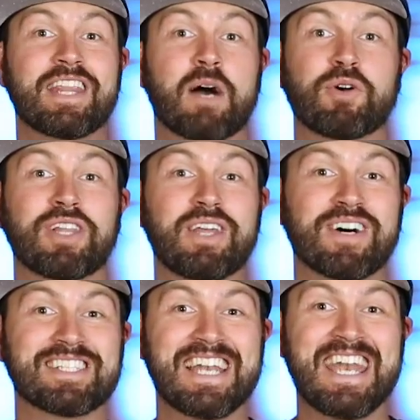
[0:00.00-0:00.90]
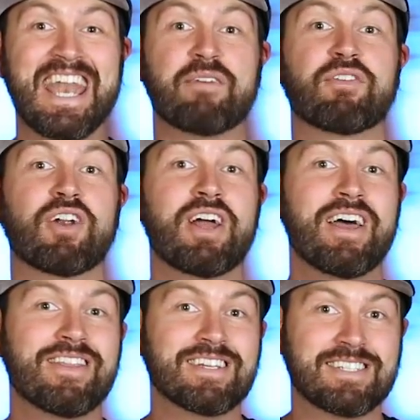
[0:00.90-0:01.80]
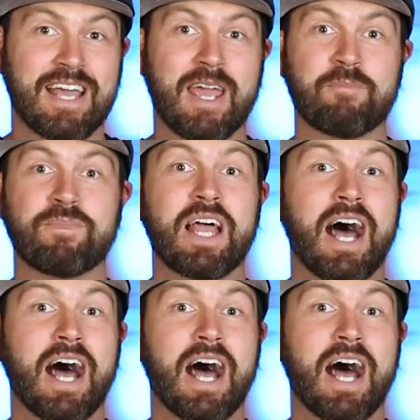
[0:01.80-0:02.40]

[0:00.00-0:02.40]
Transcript: that will leave us never the same.